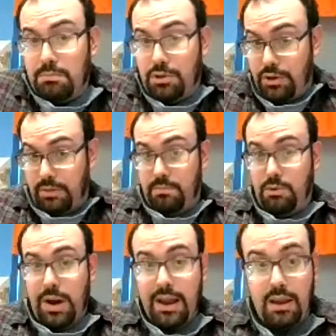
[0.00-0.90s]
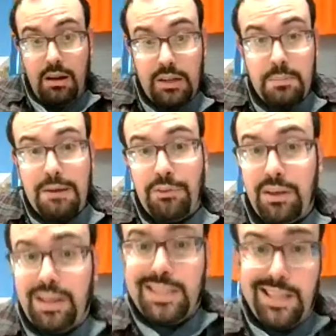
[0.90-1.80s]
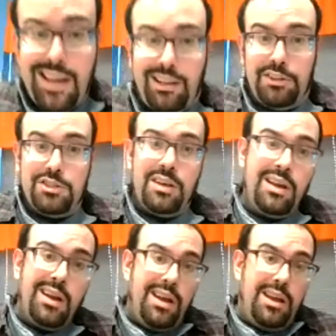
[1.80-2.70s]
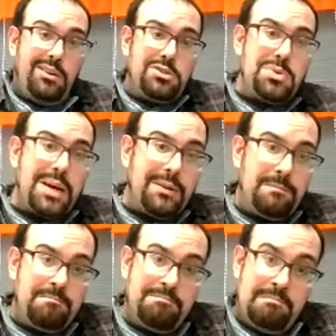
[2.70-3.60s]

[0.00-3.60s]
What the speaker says: Good. Great. You don't have to pay for the class in college. You don't do well?